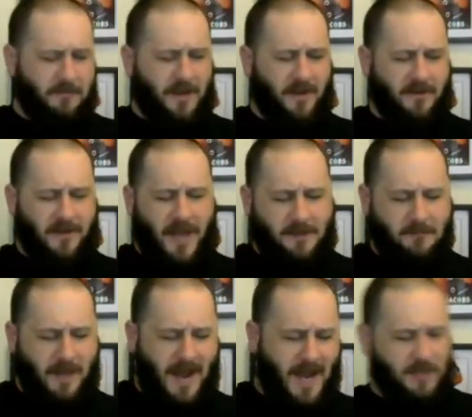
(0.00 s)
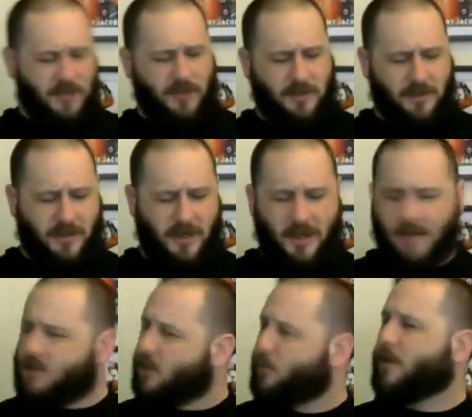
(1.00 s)
and Miz had a match.
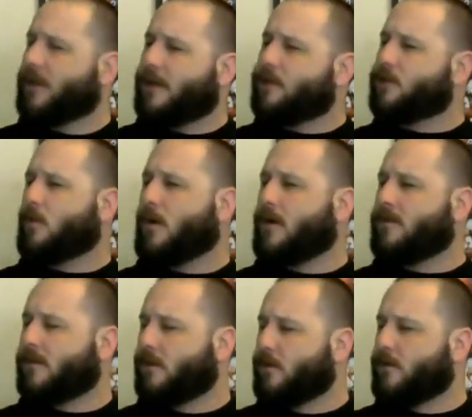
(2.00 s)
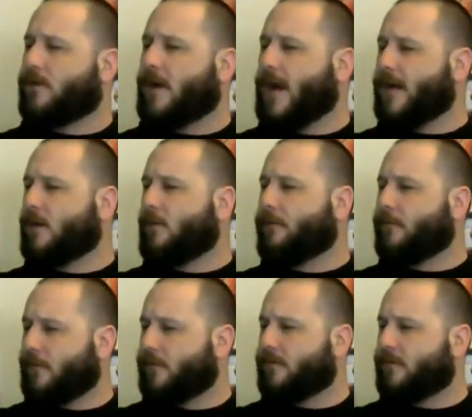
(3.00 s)
The stipulation was the loser had to go
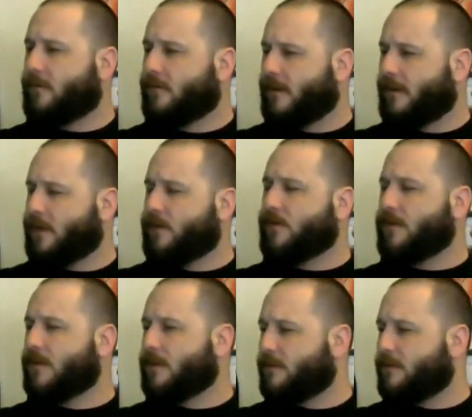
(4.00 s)
first into the